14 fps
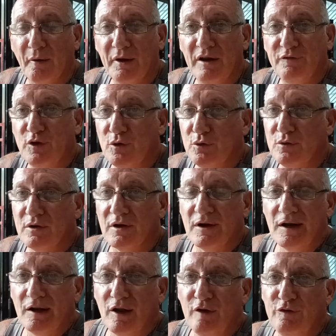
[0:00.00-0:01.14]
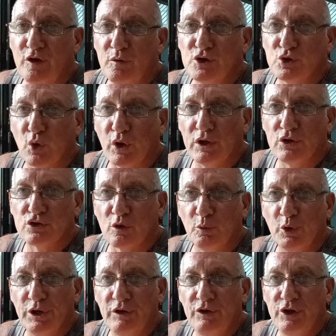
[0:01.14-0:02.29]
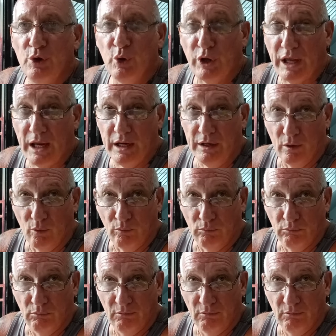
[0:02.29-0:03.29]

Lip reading: and if you were talking to someone in the UK, you know,